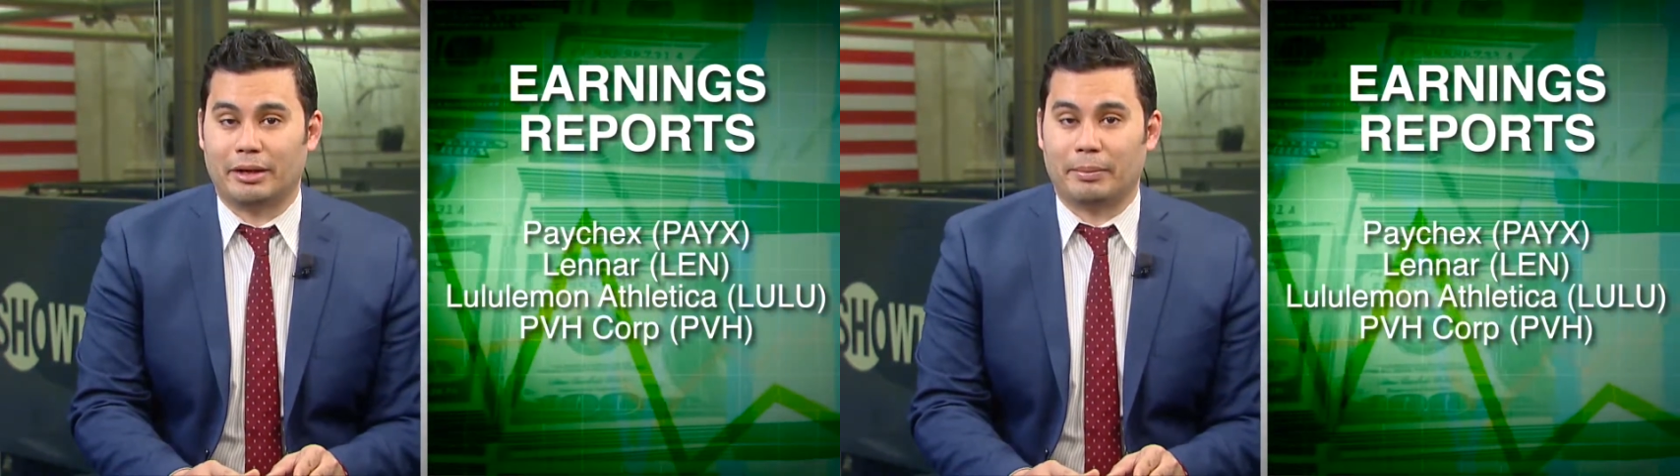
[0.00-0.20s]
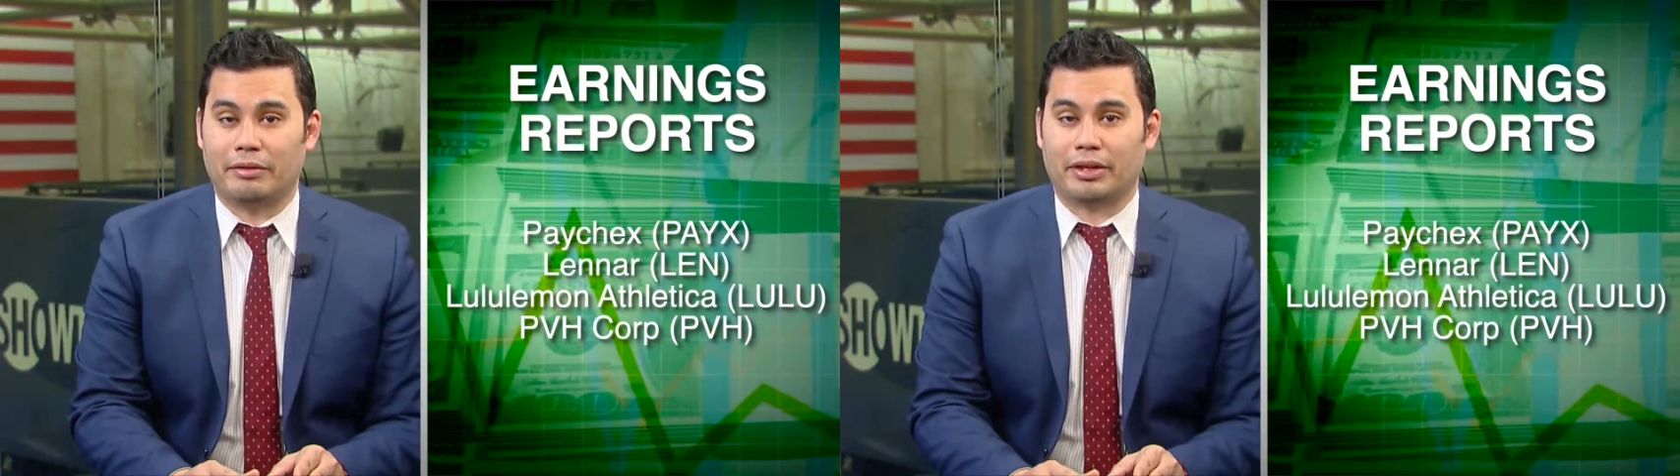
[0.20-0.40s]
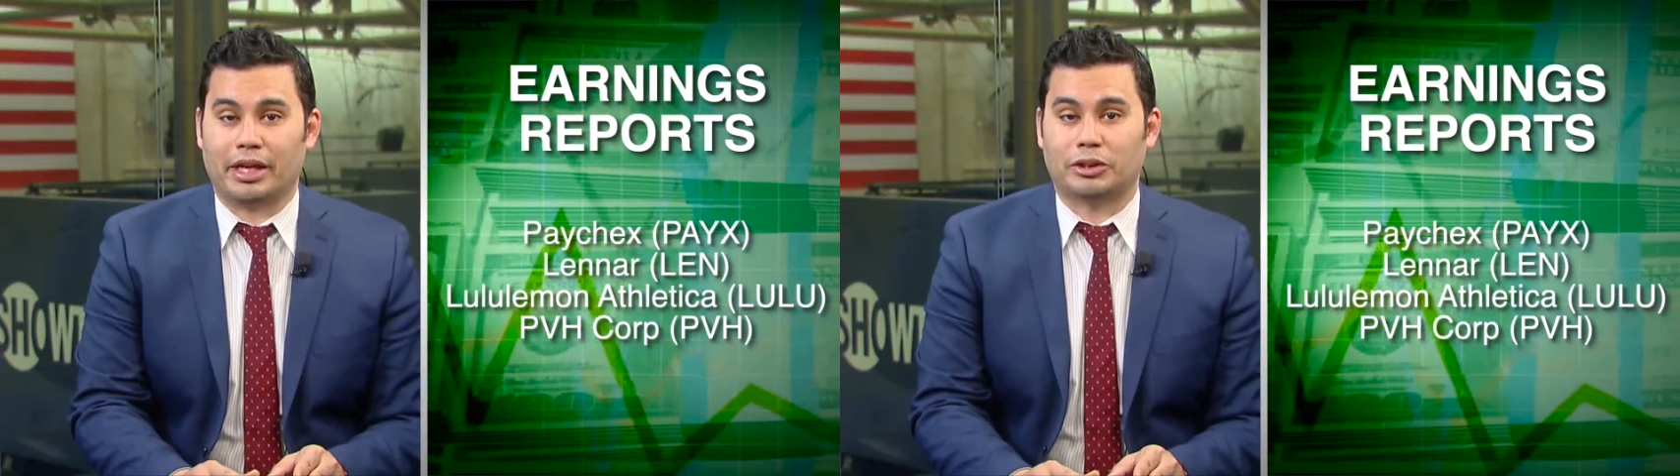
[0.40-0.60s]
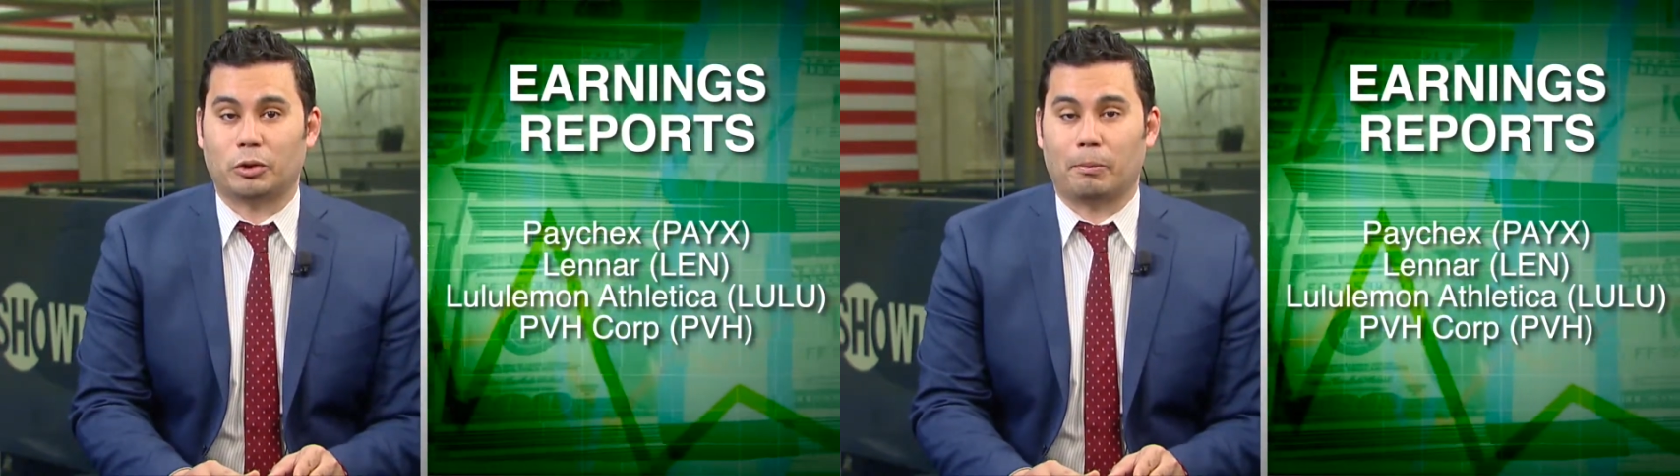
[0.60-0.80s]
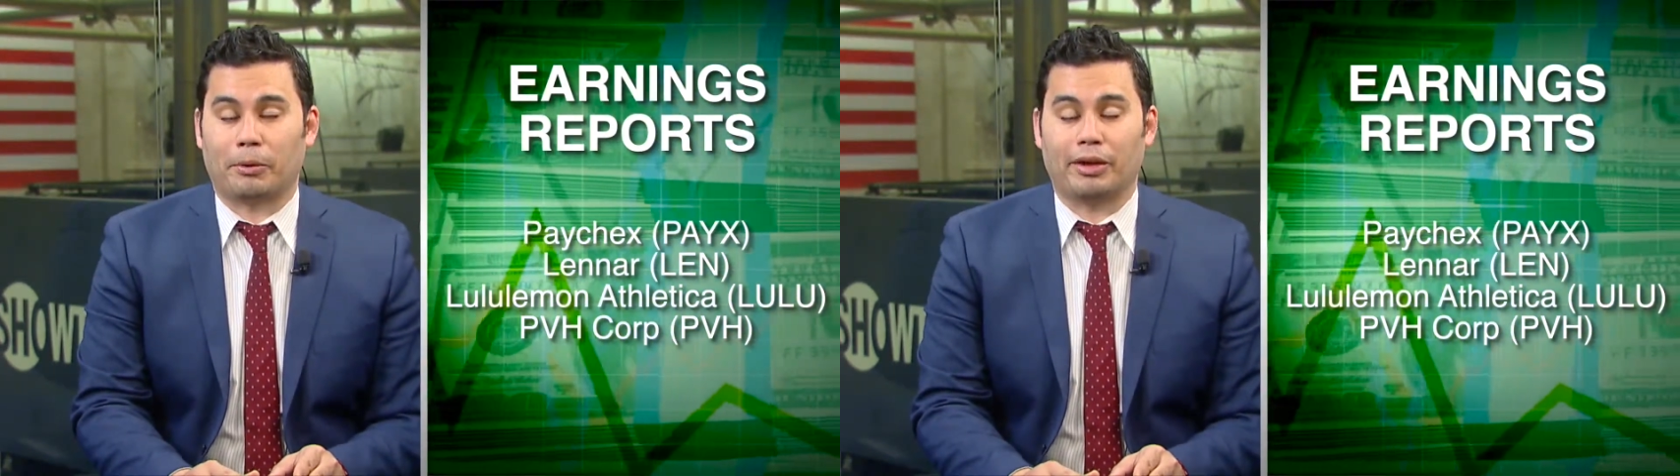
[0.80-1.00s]
and PVH
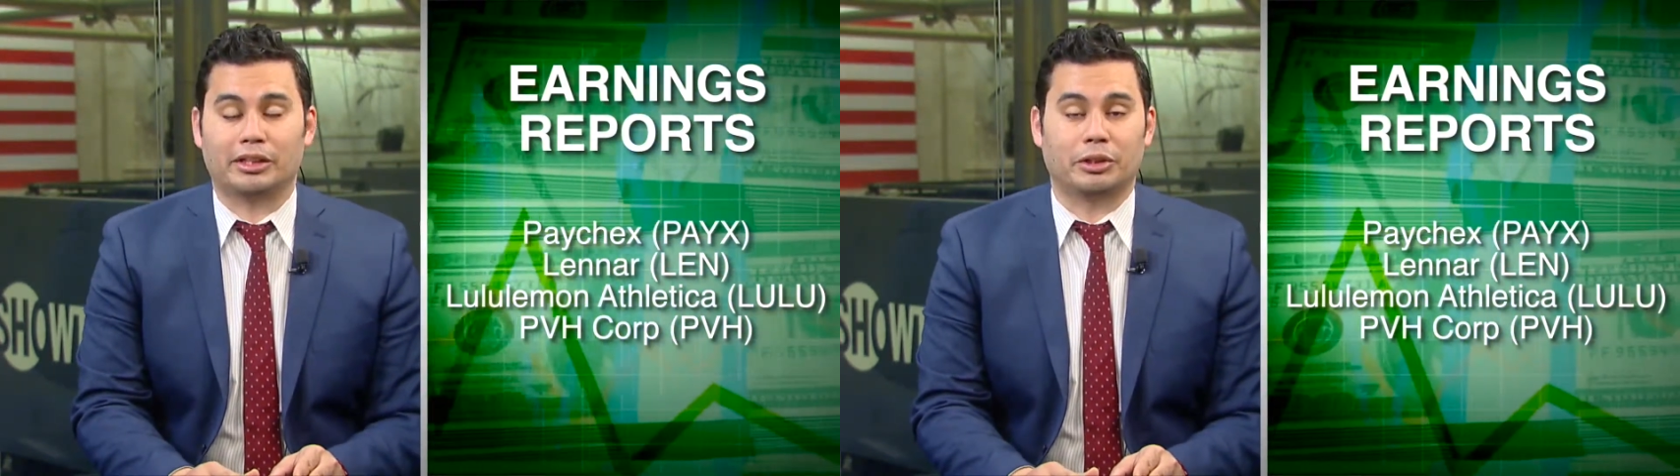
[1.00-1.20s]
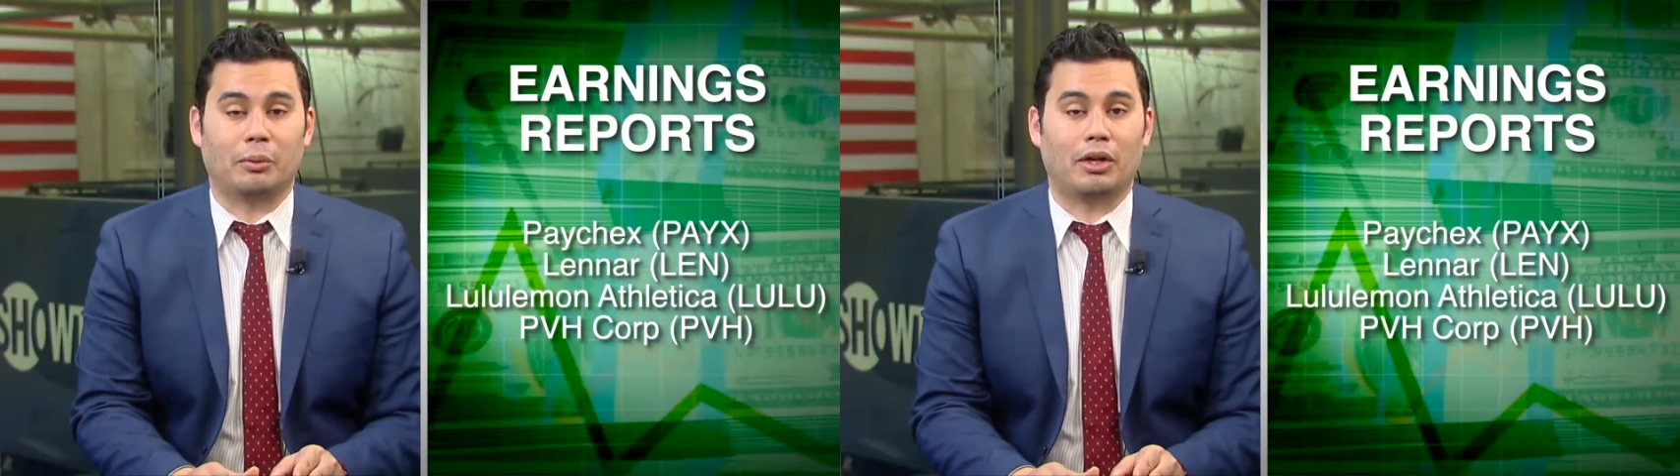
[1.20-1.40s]
Corporation.